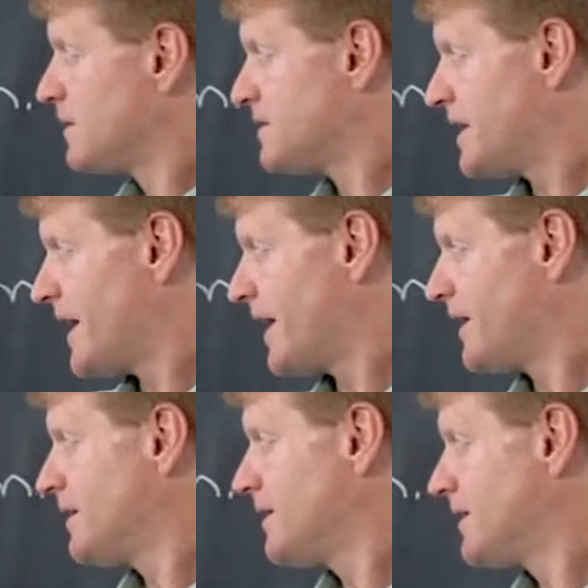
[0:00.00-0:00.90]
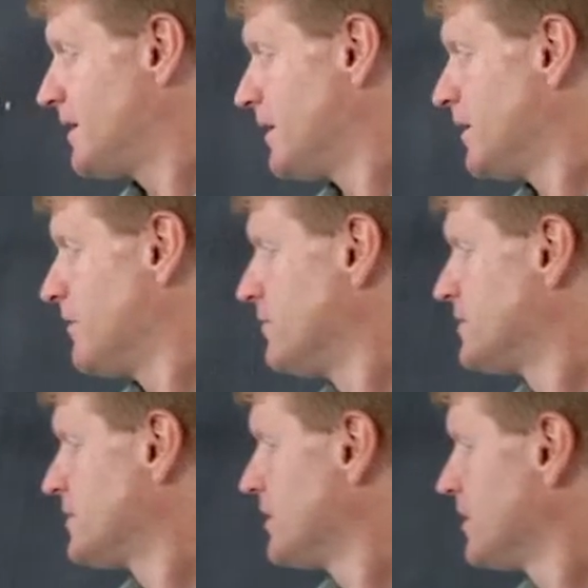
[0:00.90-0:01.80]
Dad
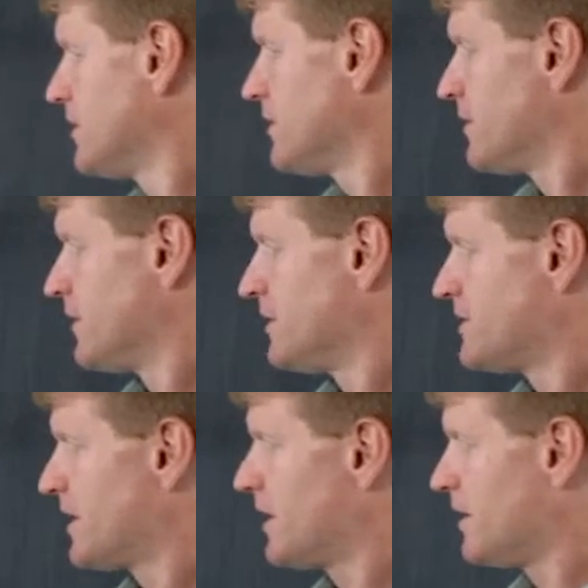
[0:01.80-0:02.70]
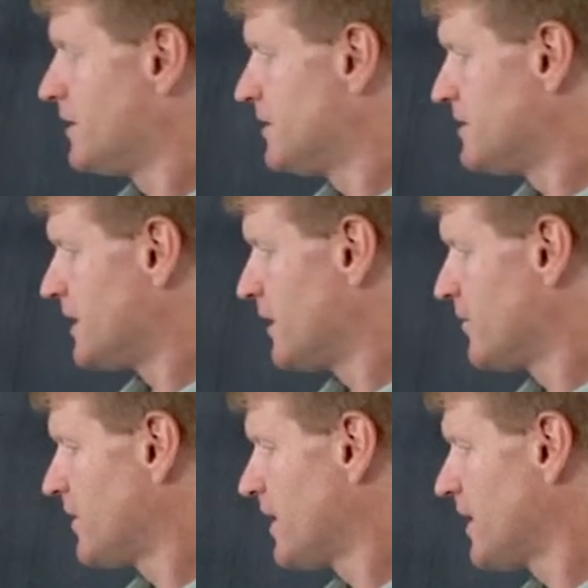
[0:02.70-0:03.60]
gives, there it is again,
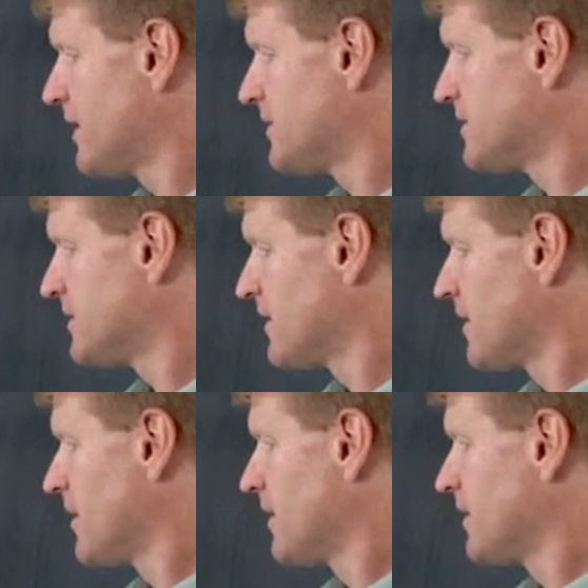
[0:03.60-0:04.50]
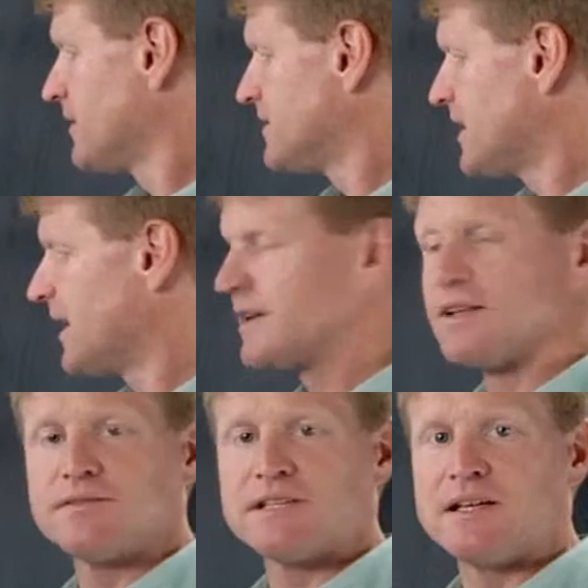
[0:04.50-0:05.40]
dative case. Dad
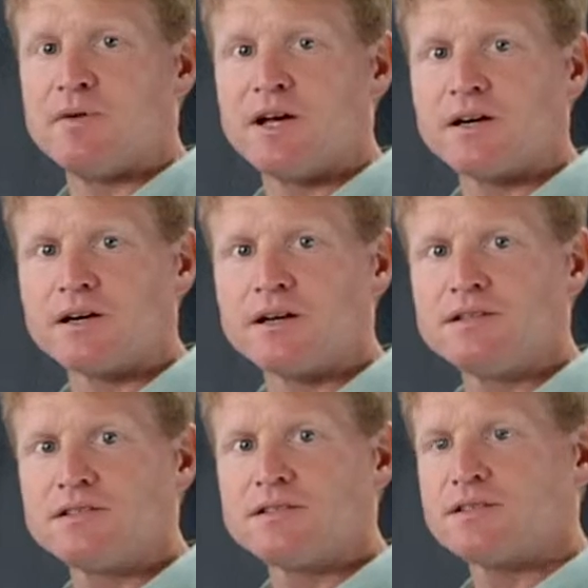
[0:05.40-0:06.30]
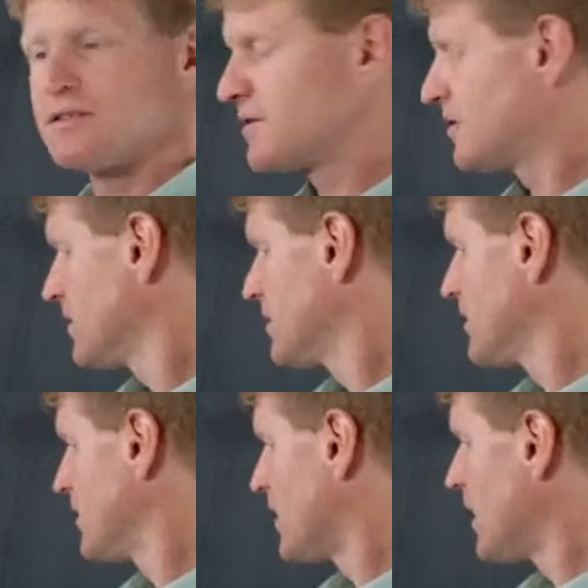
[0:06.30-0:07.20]
gives liberis
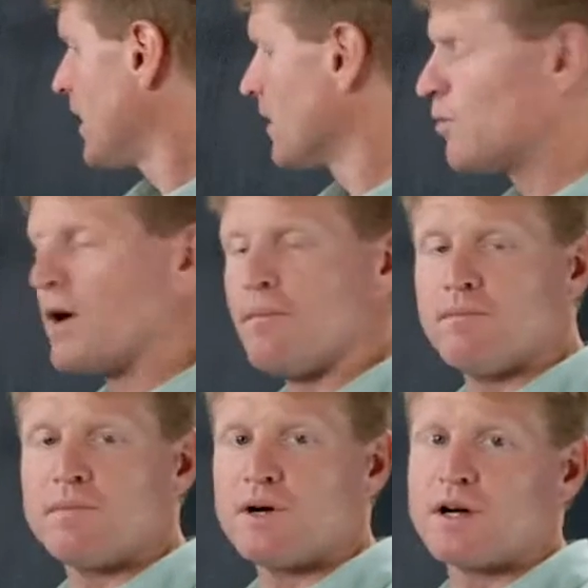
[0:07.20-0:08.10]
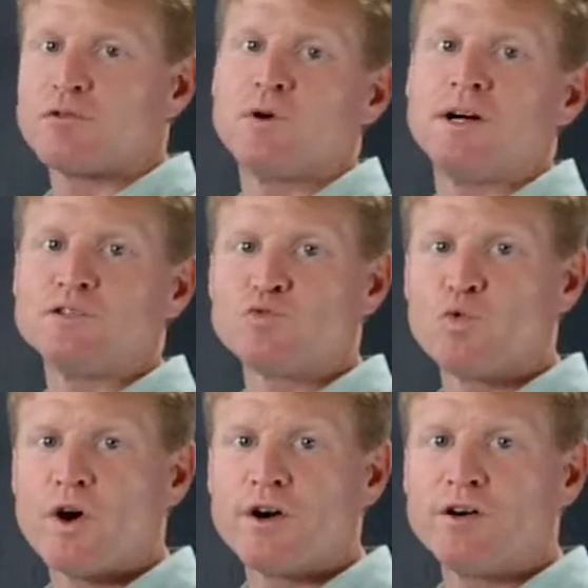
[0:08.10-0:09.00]
aquam. Aqua is
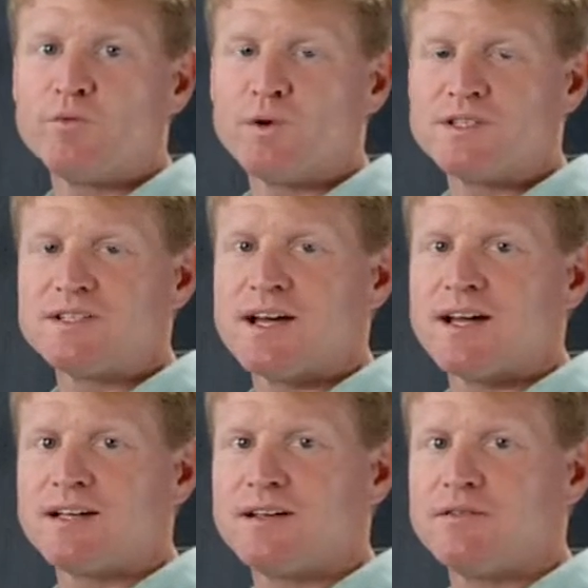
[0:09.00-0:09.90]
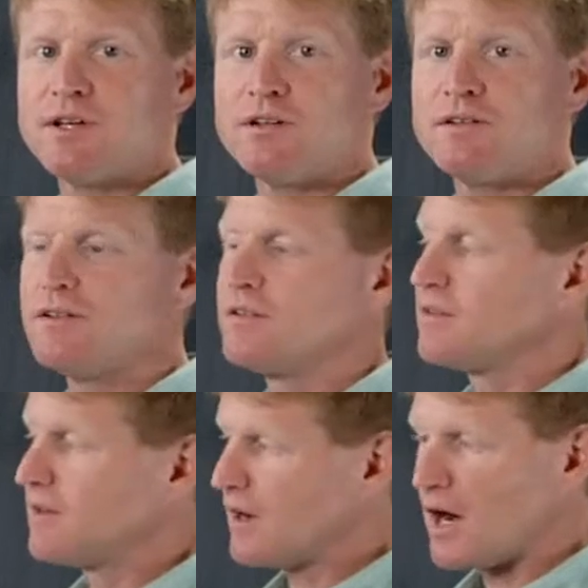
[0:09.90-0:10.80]
water. What's dad giving?
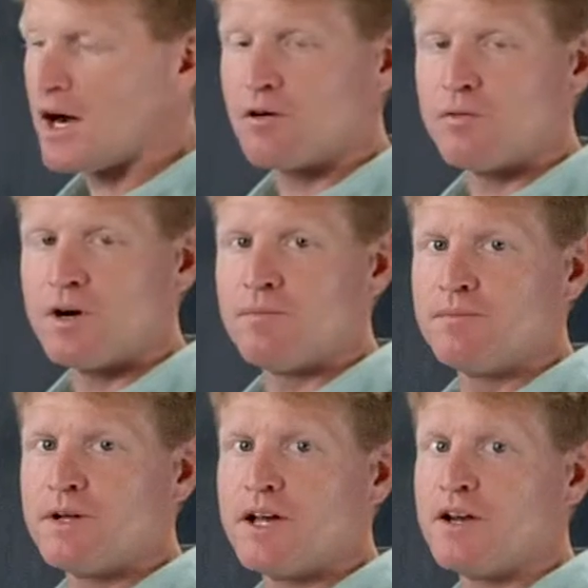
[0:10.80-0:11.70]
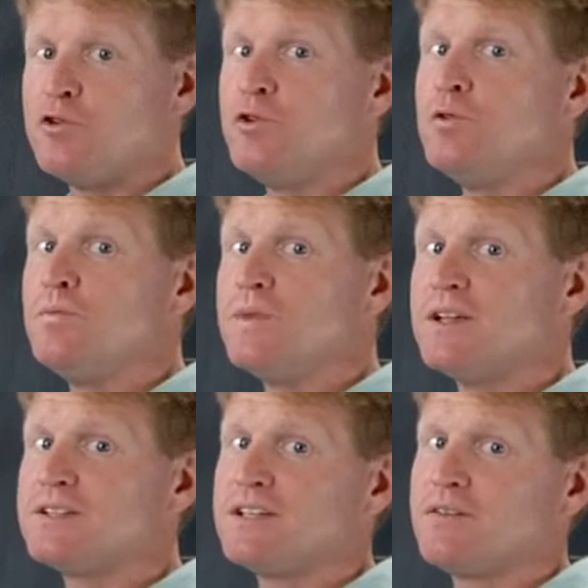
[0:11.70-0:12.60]
Aquam. And whom
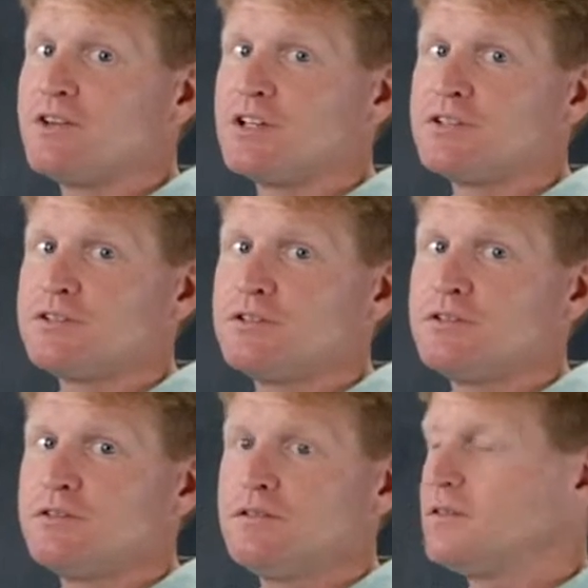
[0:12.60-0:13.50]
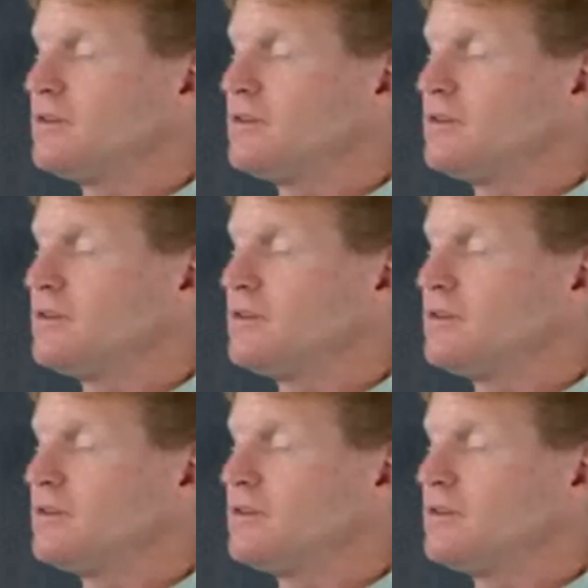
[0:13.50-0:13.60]
is he giving it to?